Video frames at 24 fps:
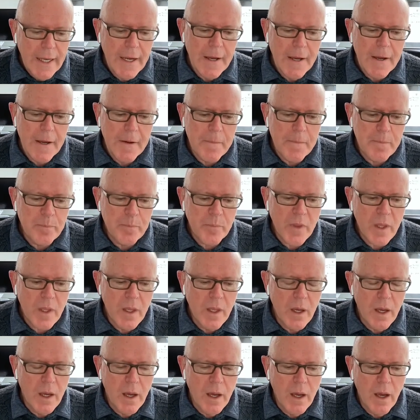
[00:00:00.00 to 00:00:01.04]
Um,
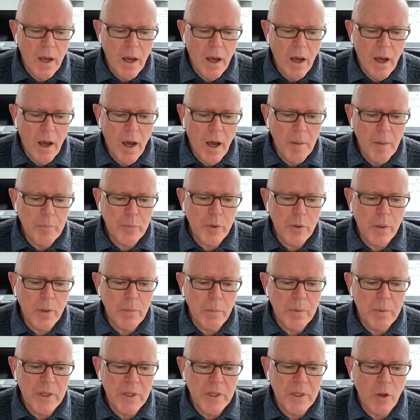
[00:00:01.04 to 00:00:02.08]
I'm
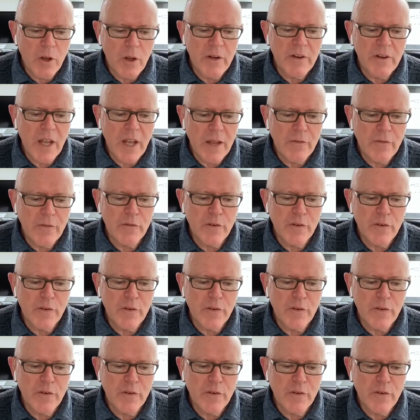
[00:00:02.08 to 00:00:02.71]
probably not enough